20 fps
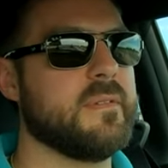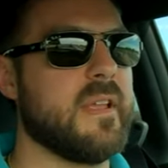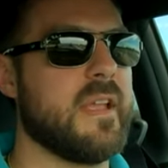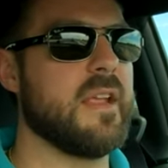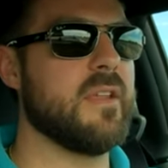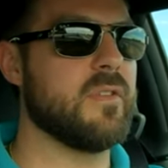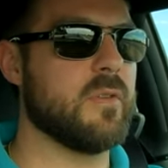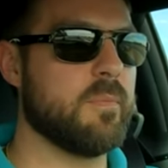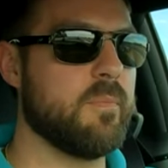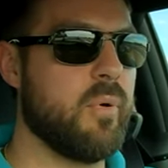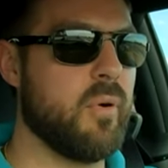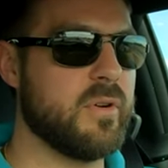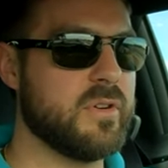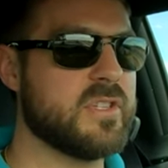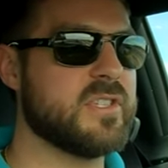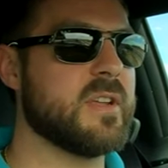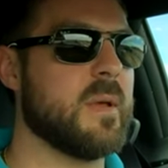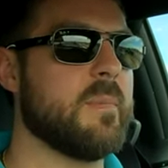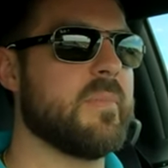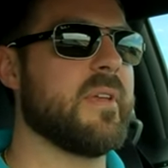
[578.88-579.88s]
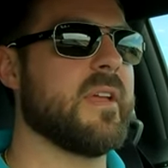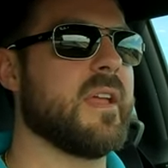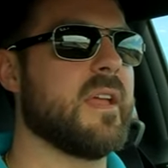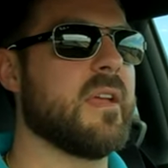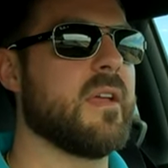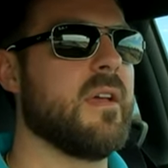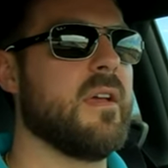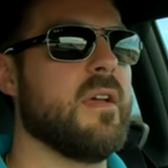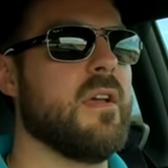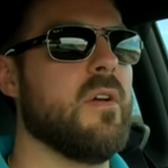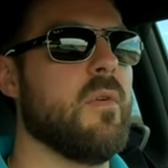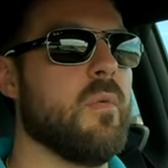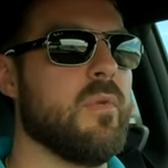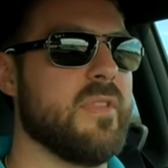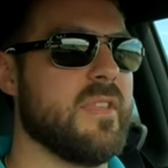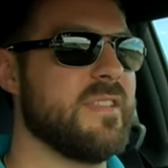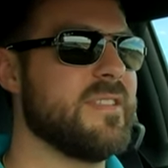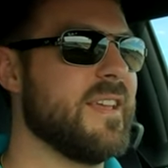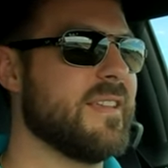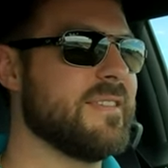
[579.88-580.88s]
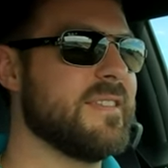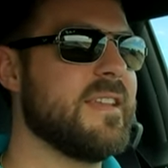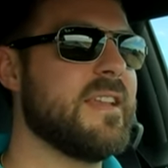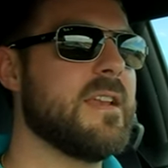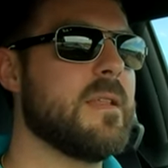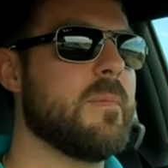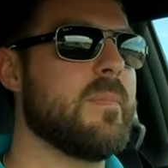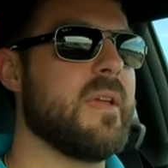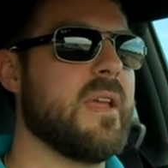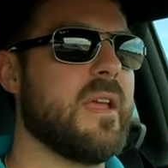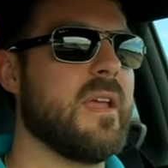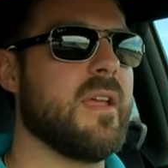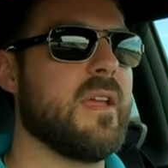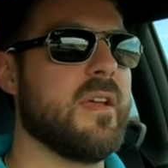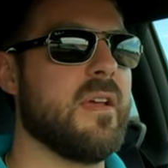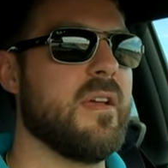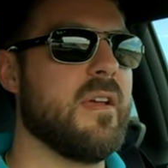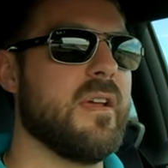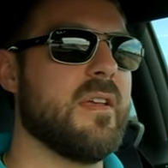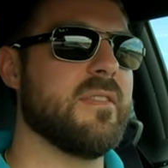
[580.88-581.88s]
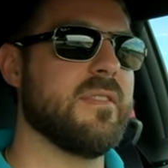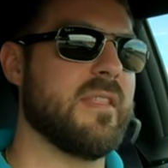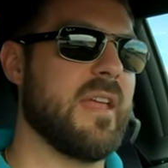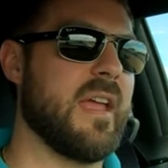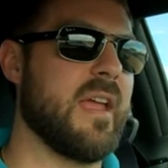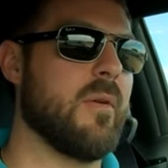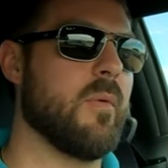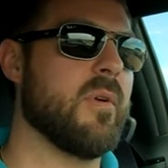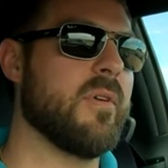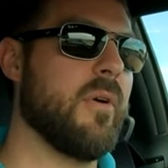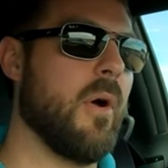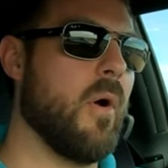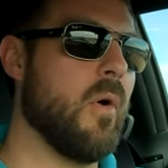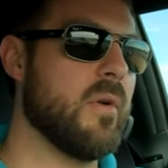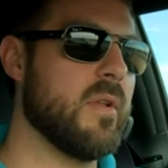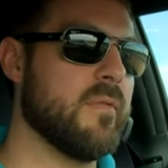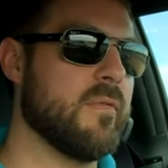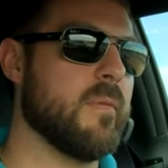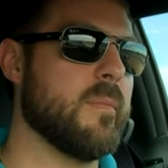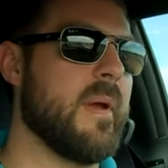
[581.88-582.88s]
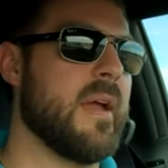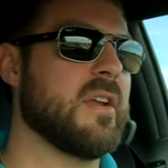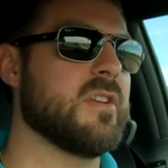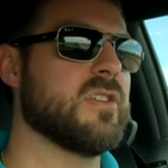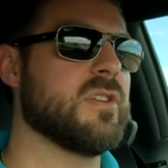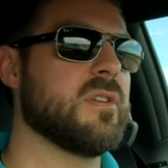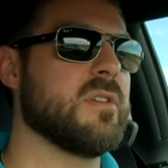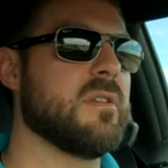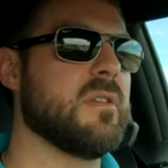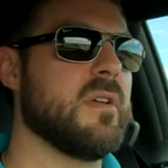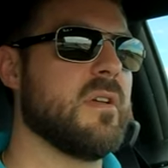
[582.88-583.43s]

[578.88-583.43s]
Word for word: They either push something when it doesn't need to be, they withhold information,